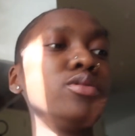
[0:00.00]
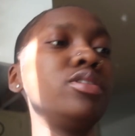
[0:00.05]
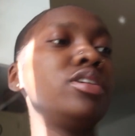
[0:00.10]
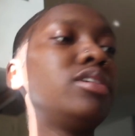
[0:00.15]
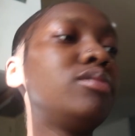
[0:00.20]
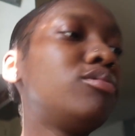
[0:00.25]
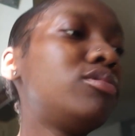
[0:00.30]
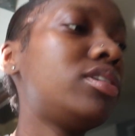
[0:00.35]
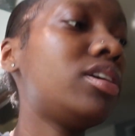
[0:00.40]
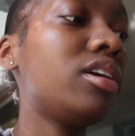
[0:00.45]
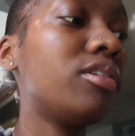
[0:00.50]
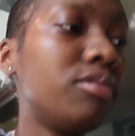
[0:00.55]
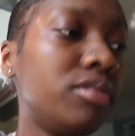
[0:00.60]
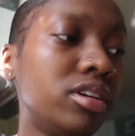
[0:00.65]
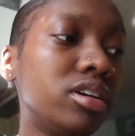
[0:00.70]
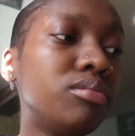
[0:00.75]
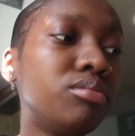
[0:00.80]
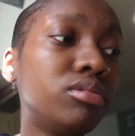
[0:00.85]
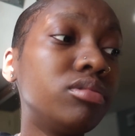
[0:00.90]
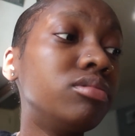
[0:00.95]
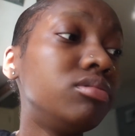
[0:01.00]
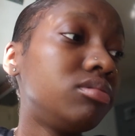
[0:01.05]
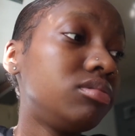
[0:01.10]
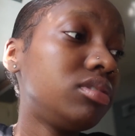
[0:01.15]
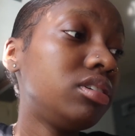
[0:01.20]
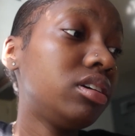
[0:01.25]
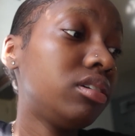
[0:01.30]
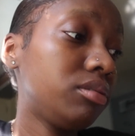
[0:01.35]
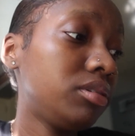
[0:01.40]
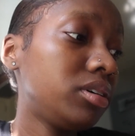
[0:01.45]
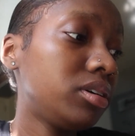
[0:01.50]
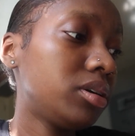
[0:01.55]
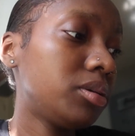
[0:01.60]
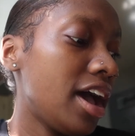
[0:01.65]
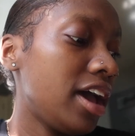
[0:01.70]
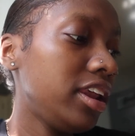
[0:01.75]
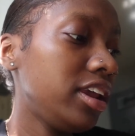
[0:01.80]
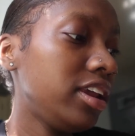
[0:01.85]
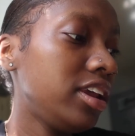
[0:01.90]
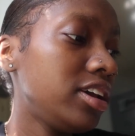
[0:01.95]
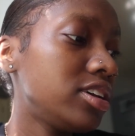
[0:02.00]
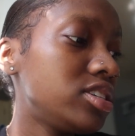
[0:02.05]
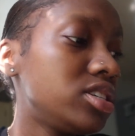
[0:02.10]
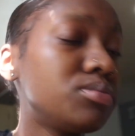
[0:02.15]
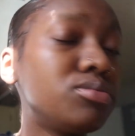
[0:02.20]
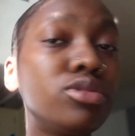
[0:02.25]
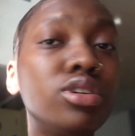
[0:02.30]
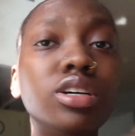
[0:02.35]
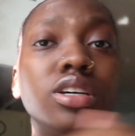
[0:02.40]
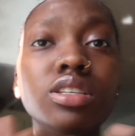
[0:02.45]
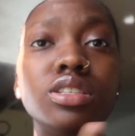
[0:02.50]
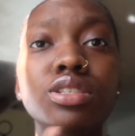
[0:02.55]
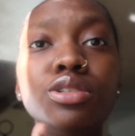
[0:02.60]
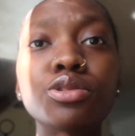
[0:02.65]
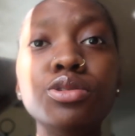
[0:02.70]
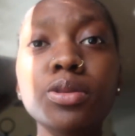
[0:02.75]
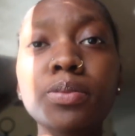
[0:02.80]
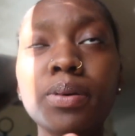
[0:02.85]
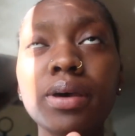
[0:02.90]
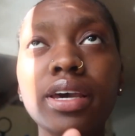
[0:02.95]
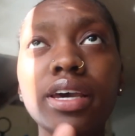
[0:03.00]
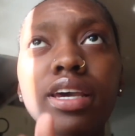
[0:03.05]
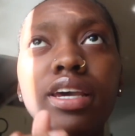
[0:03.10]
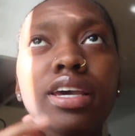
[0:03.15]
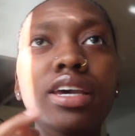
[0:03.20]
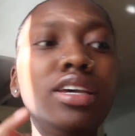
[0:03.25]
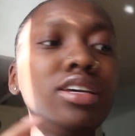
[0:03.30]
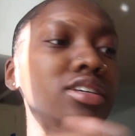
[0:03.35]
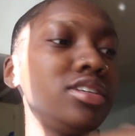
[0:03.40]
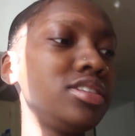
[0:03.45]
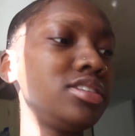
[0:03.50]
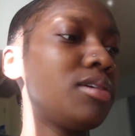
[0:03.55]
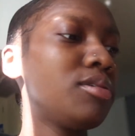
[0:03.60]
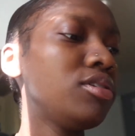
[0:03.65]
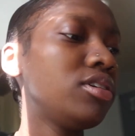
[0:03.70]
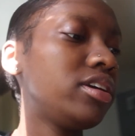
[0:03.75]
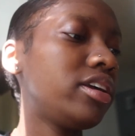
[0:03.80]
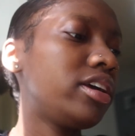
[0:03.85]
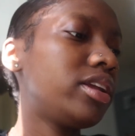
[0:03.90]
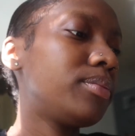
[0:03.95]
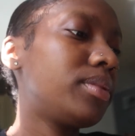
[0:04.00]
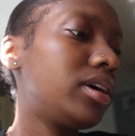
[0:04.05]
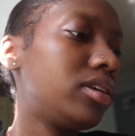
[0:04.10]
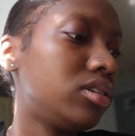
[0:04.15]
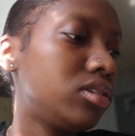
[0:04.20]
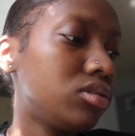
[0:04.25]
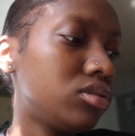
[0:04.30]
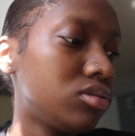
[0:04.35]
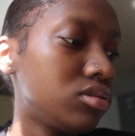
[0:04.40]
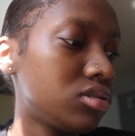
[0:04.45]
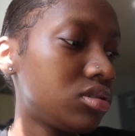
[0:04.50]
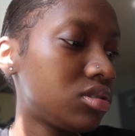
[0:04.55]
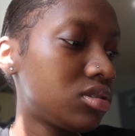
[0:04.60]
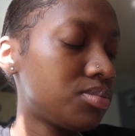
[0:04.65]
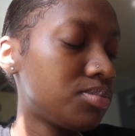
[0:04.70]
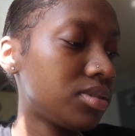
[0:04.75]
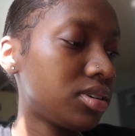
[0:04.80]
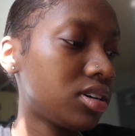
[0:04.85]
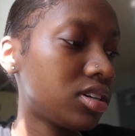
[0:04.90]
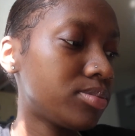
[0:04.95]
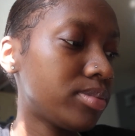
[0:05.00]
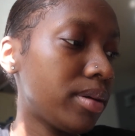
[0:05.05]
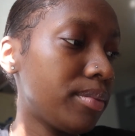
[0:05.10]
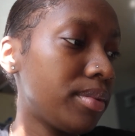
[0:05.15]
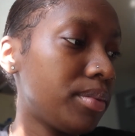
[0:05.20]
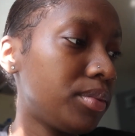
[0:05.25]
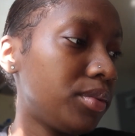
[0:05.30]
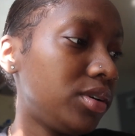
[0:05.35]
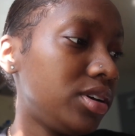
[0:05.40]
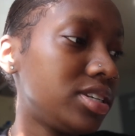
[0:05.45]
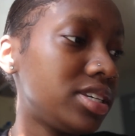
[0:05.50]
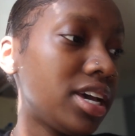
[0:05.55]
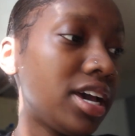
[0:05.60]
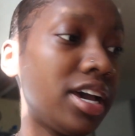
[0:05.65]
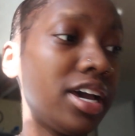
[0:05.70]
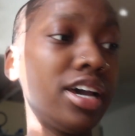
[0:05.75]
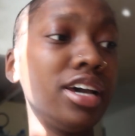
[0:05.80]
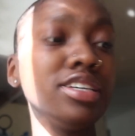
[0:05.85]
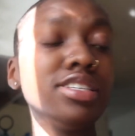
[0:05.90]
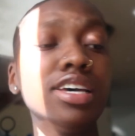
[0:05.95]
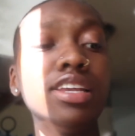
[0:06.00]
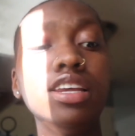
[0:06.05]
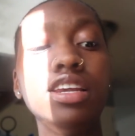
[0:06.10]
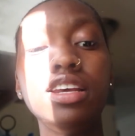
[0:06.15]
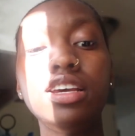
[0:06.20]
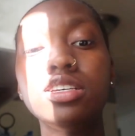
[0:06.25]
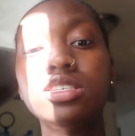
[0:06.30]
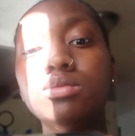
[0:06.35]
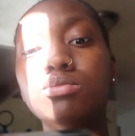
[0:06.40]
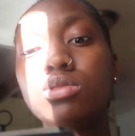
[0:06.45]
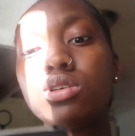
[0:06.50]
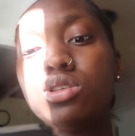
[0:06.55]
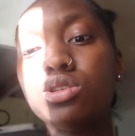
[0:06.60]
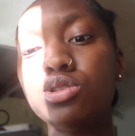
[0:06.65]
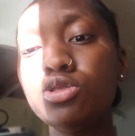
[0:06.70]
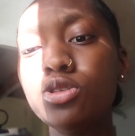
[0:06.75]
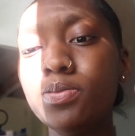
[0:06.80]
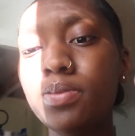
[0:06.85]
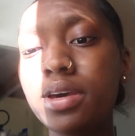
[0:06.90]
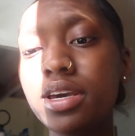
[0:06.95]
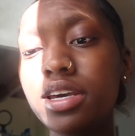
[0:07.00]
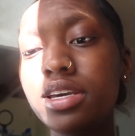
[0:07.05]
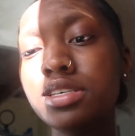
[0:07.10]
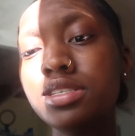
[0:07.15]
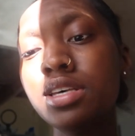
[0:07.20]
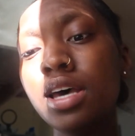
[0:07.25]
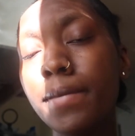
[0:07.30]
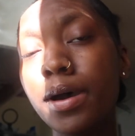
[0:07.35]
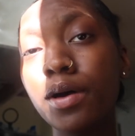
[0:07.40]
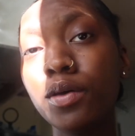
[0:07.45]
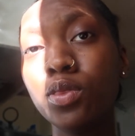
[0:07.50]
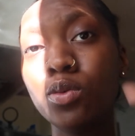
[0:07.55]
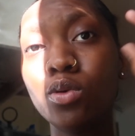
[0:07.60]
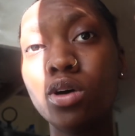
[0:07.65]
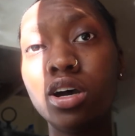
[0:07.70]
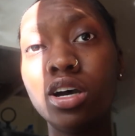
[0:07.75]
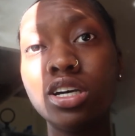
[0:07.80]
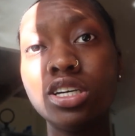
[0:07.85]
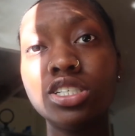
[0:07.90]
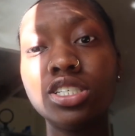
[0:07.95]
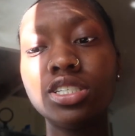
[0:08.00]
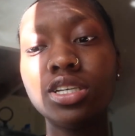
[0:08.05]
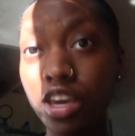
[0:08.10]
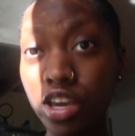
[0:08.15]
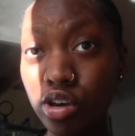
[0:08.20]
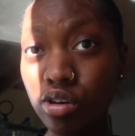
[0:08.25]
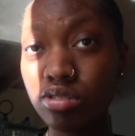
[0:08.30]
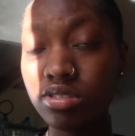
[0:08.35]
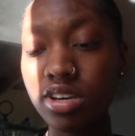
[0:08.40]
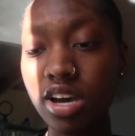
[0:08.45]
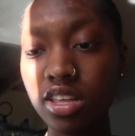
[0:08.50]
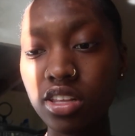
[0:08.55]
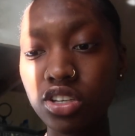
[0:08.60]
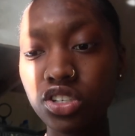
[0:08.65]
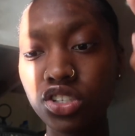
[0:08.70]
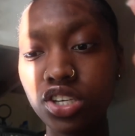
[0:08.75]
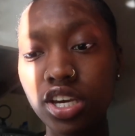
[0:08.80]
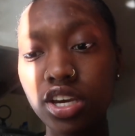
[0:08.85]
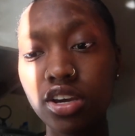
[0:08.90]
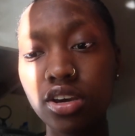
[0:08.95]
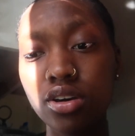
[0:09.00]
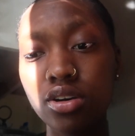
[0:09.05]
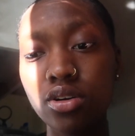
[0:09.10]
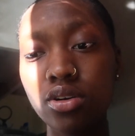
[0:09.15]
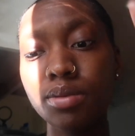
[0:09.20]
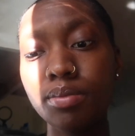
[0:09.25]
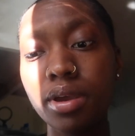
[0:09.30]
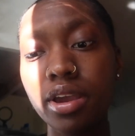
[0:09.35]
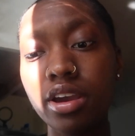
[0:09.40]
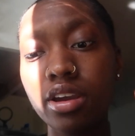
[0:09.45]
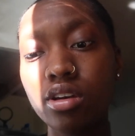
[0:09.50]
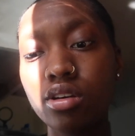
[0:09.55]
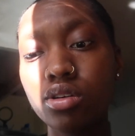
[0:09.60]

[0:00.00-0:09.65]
on, well, not re-up, but yeah, re-up. I need to get some more toothpaste. I wrote it down in my notes because my memory's ass. I need to get some more toothpaste, mouthwash, Eco Styler gel, some hair